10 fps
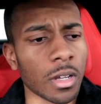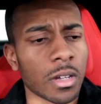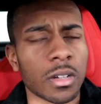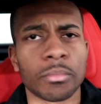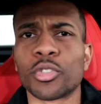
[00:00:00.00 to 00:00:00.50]

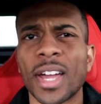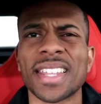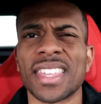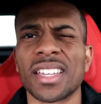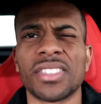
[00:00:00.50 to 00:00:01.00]
I'm trying
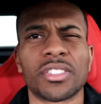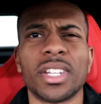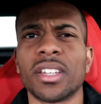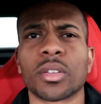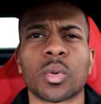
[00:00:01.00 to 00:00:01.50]
to think if there's
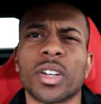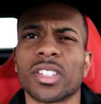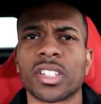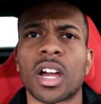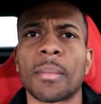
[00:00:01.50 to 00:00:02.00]
any other
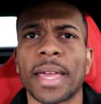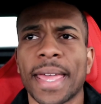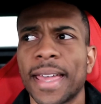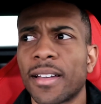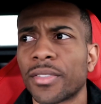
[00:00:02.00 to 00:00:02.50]
questions y'all might
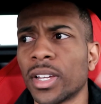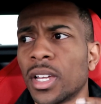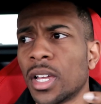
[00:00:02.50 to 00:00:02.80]
have